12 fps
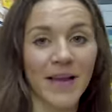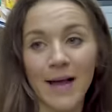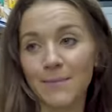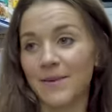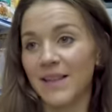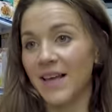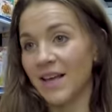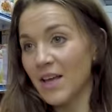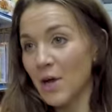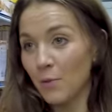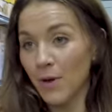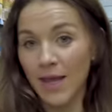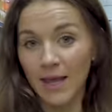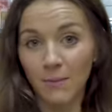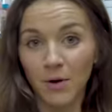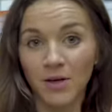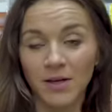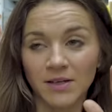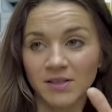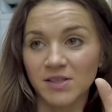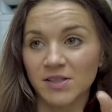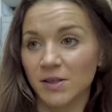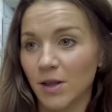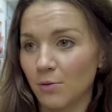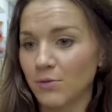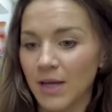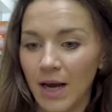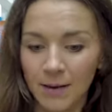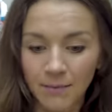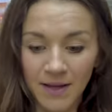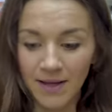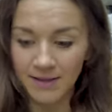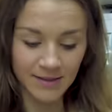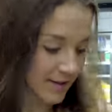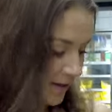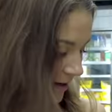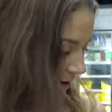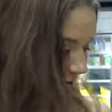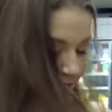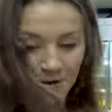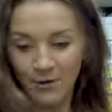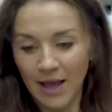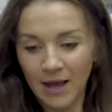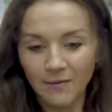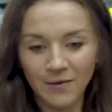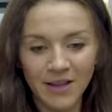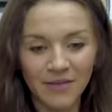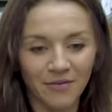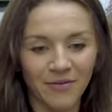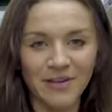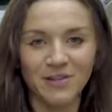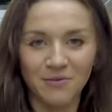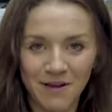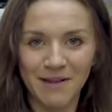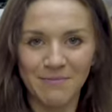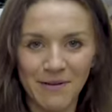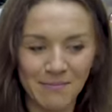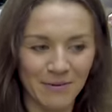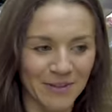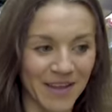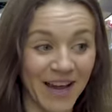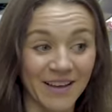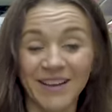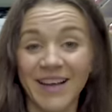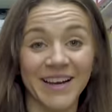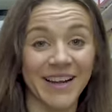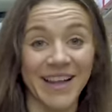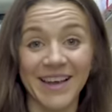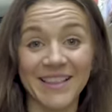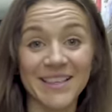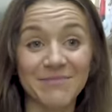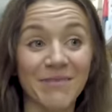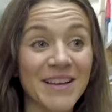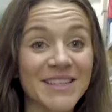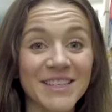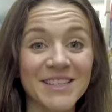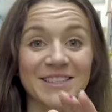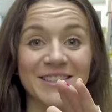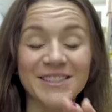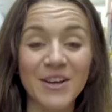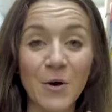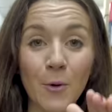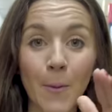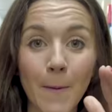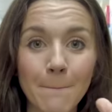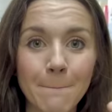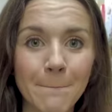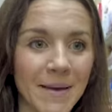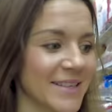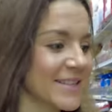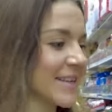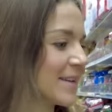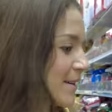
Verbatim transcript: happy that we came on a slow time because you can't really fit too many people in the aisle. And again, this place is so busy